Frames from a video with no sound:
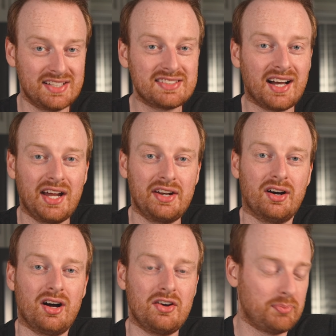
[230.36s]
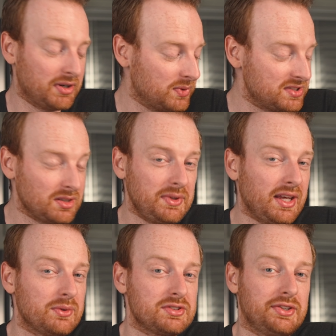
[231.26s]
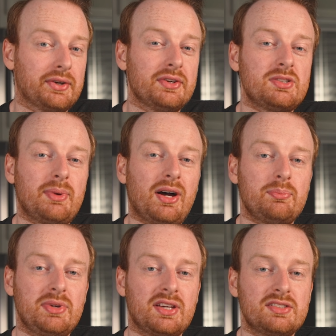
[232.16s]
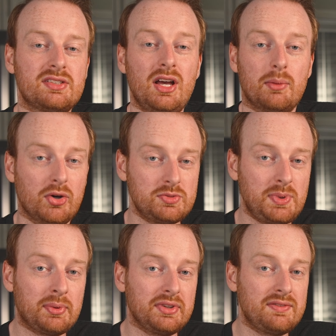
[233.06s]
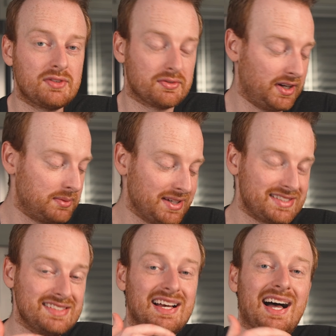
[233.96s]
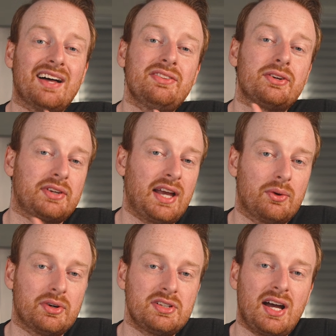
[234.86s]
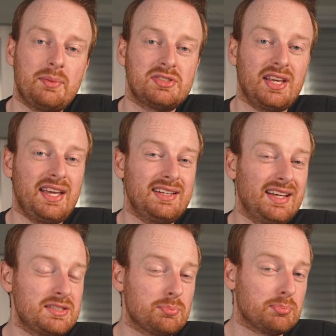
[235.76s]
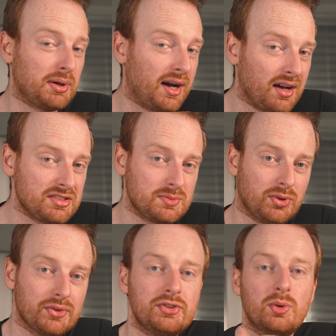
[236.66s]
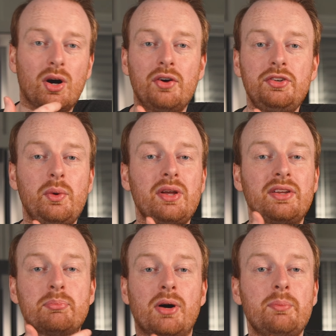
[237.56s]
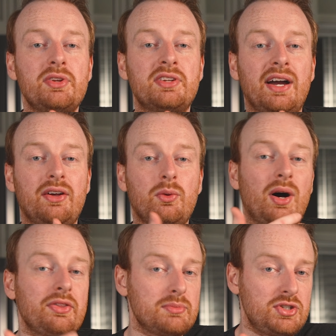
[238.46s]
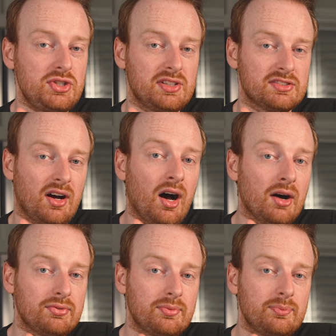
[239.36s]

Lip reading: this on and off, but it was something I was curious about because most people leave their Vitamixes on their countertops, and it's possible to unknowingly bump the dial while the machine is off.